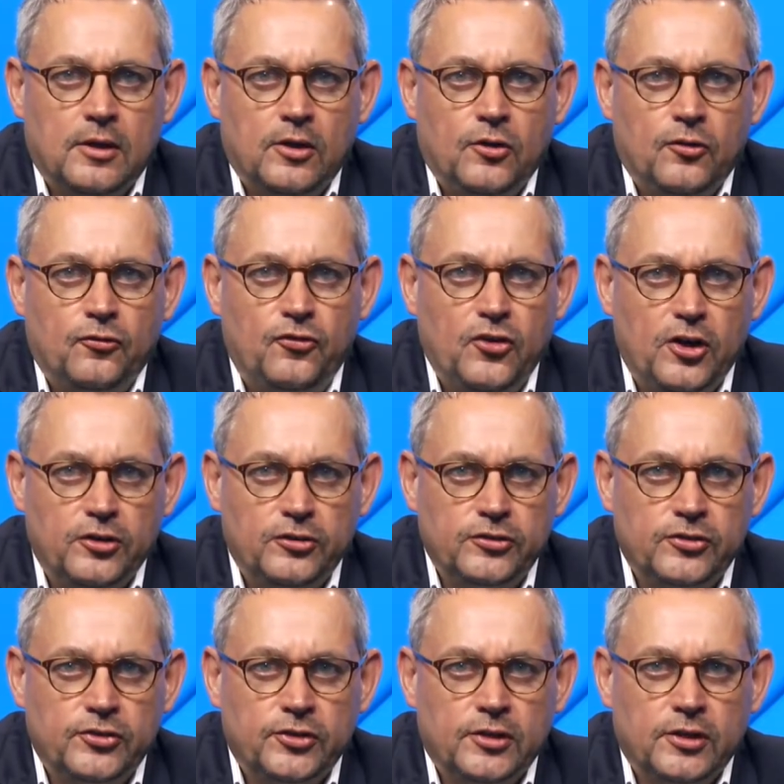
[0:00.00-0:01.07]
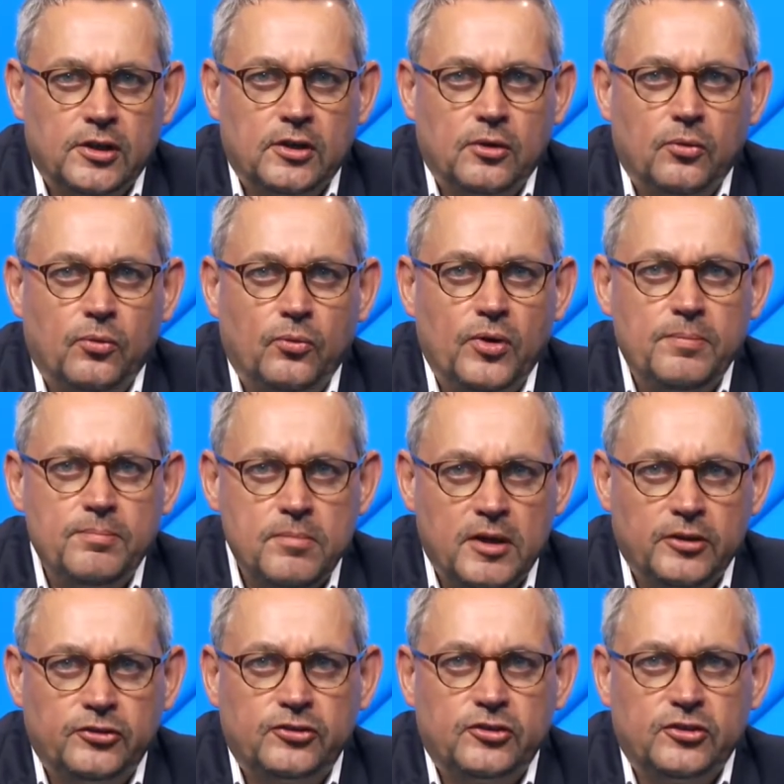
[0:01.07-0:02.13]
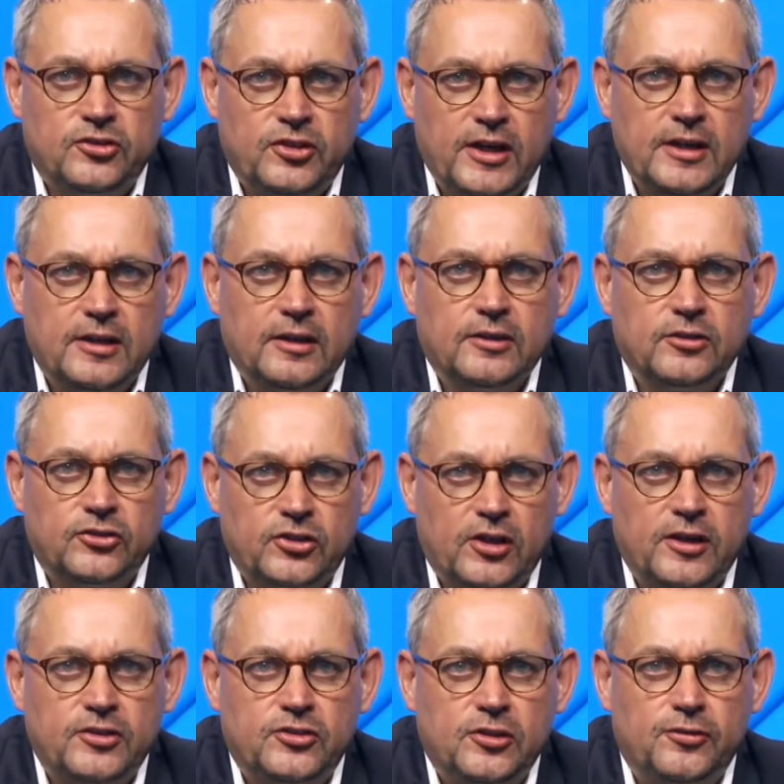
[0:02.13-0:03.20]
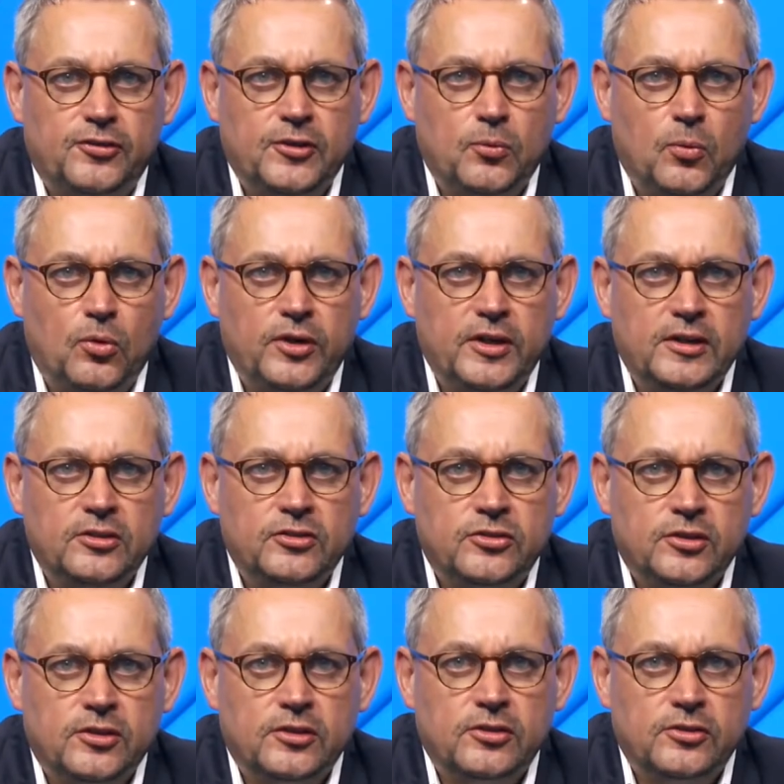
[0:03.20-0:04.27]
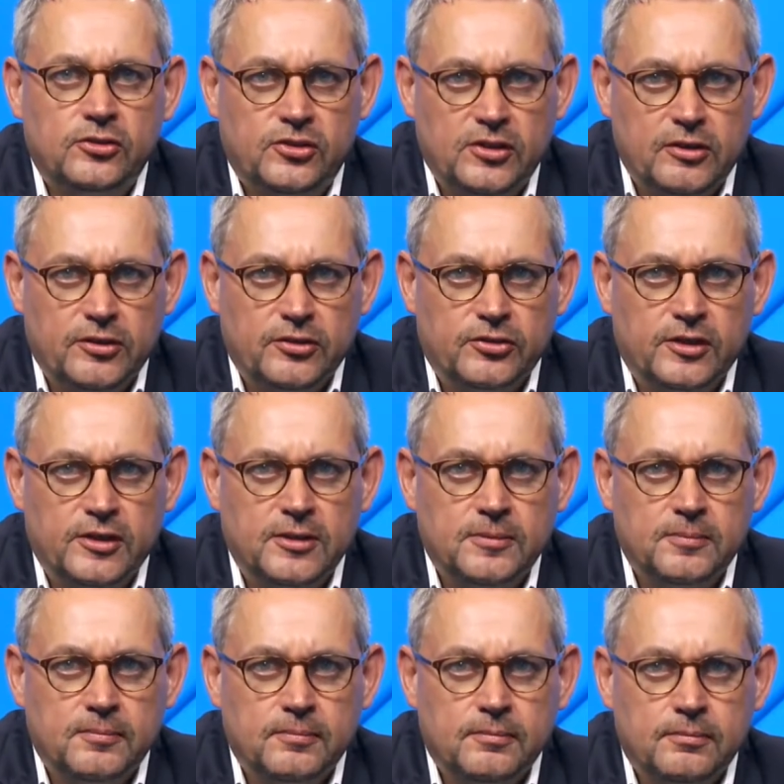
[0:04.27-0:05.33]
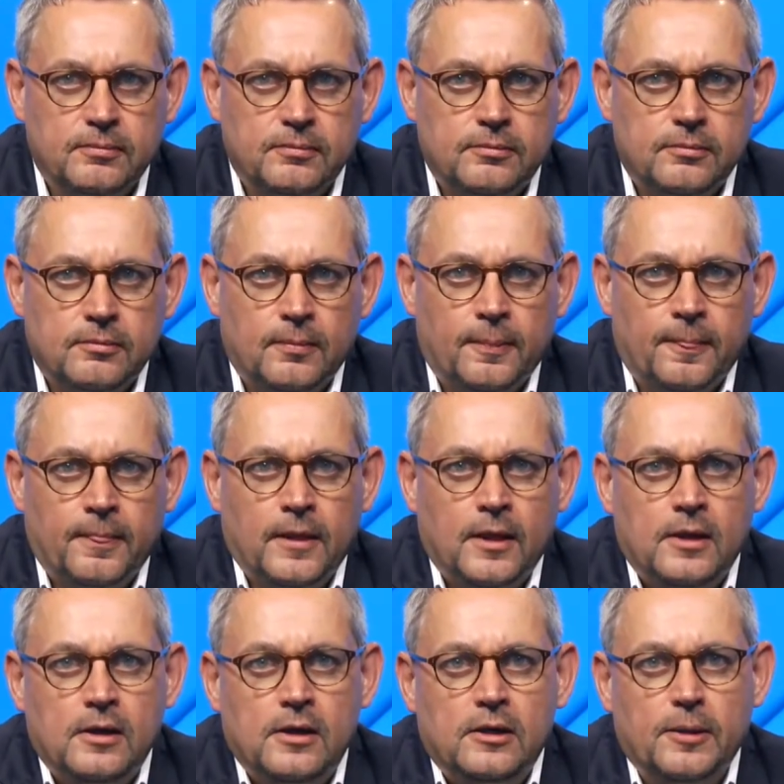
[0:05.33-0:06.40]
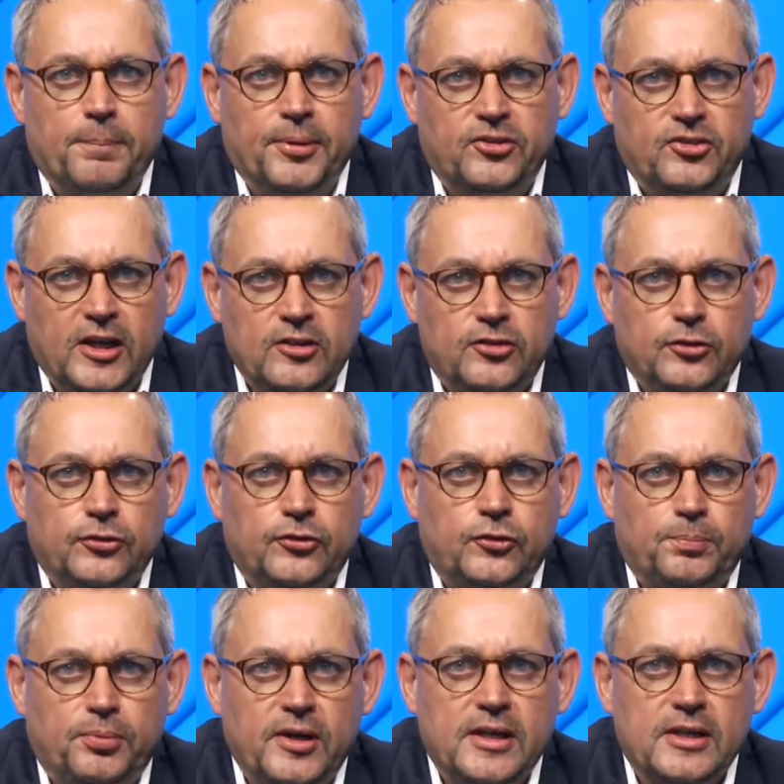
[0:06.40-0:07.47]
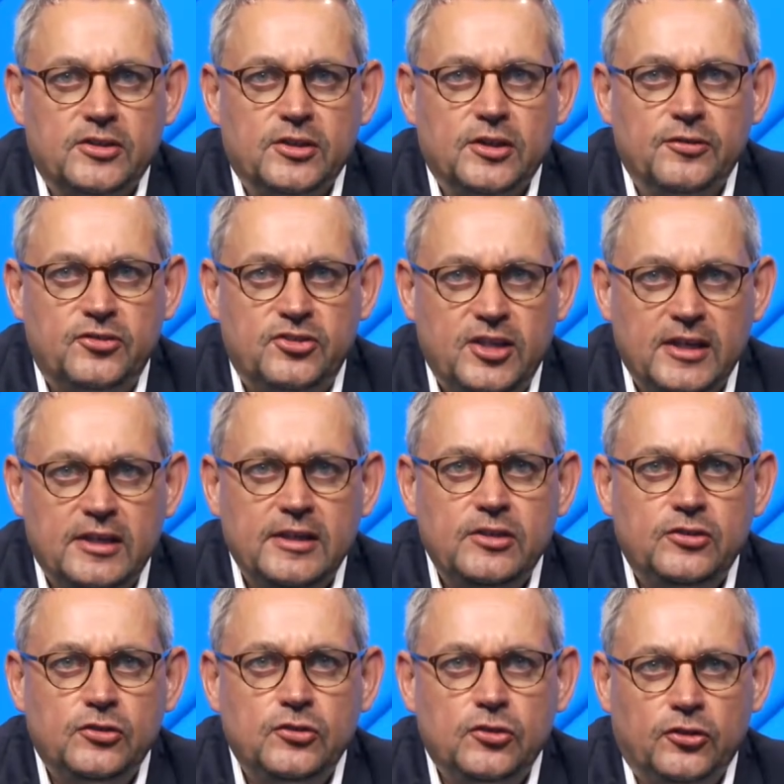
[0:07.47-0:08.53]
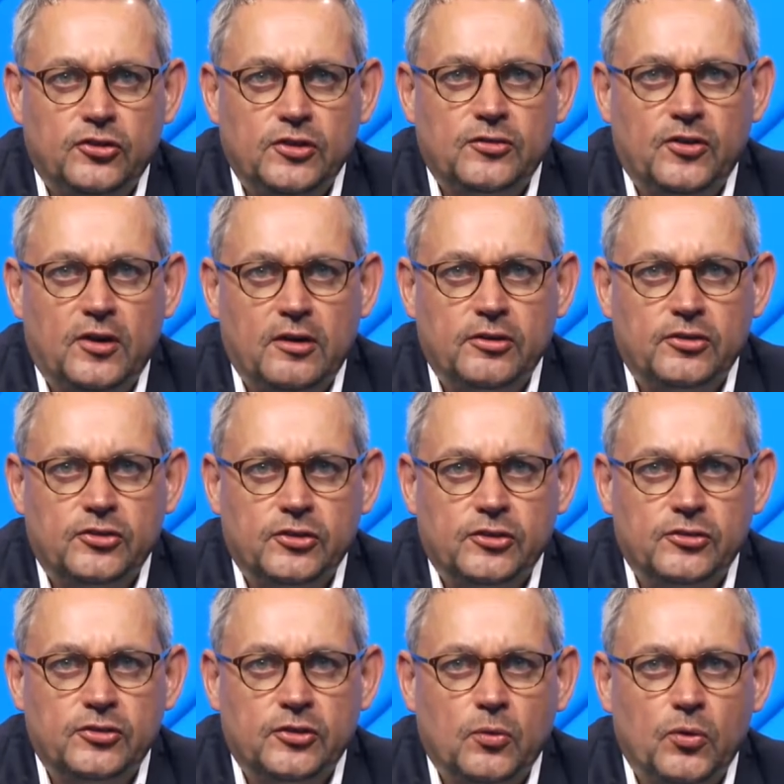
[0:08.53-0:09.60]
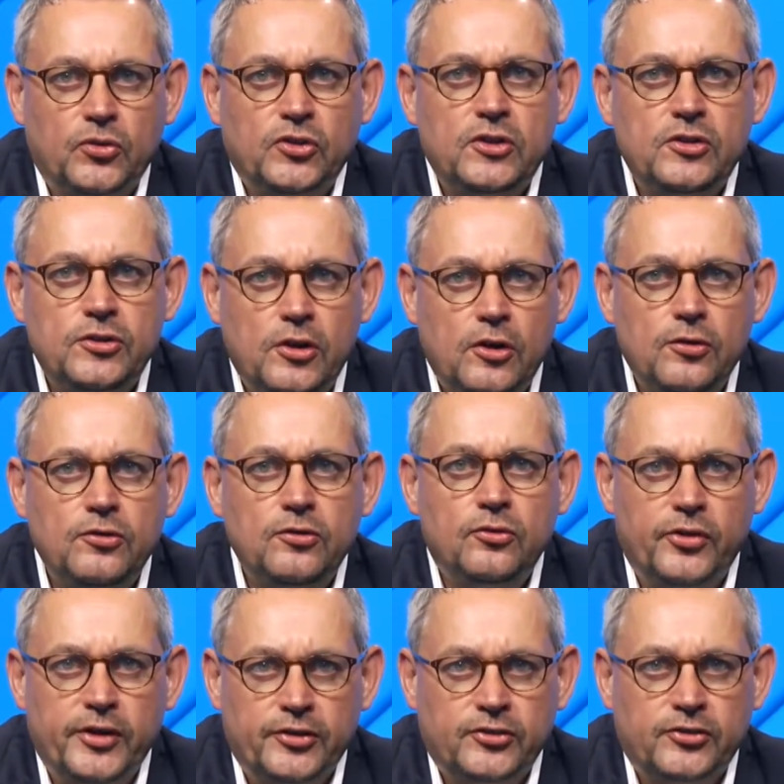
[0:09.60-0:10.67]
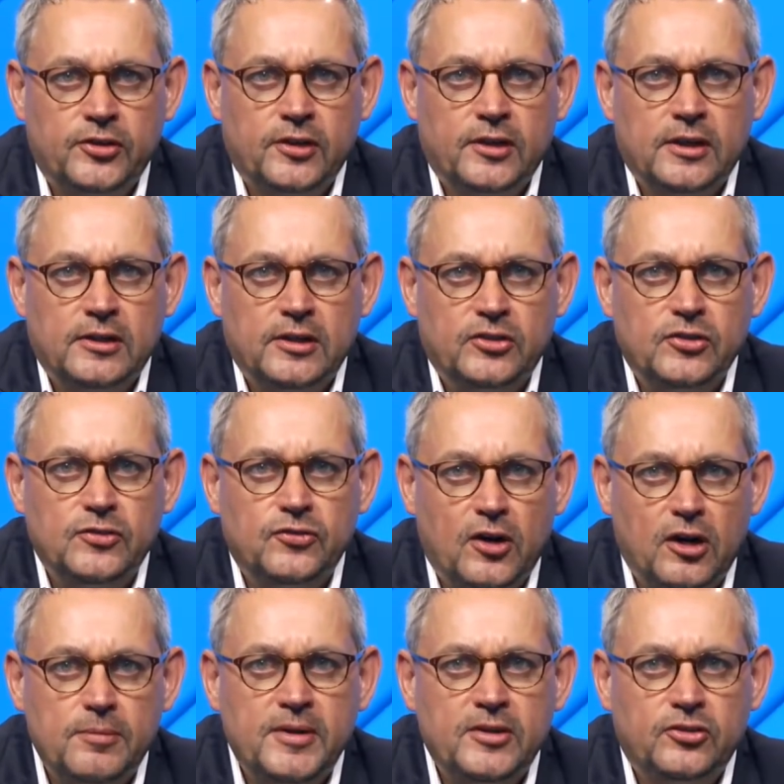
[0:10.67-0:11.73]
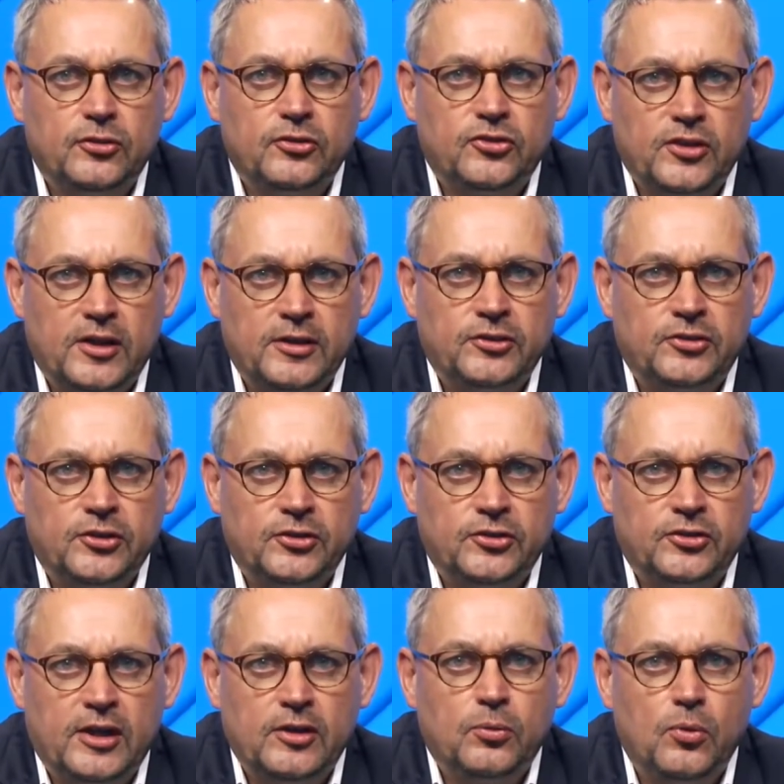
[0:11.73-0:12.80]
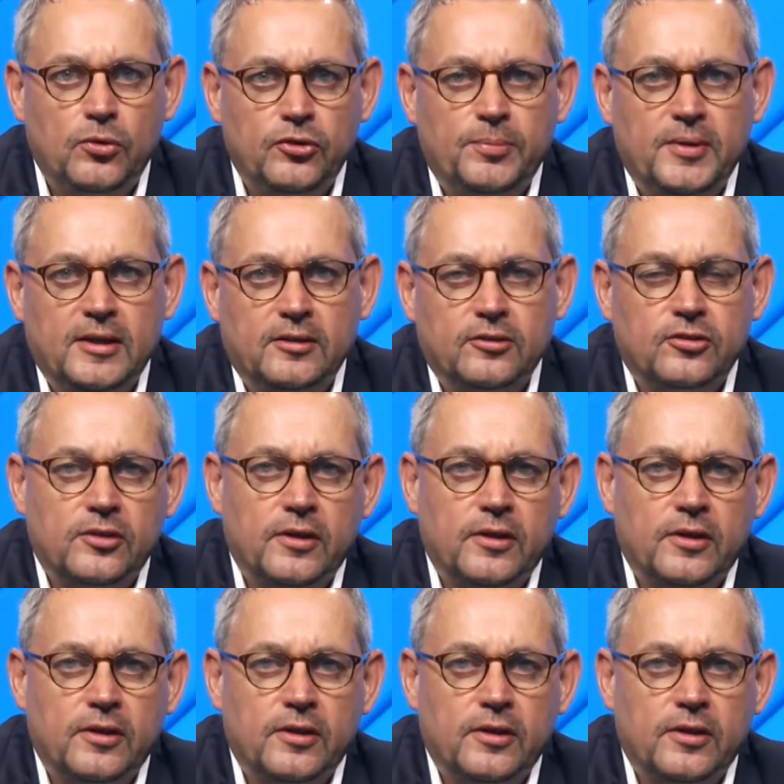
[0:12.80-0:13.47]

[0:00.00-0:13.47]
First, we must take scientific warnings seriously. The potential spread of deadly zoonotic viruses was a known risk that environmental scientists had warned about.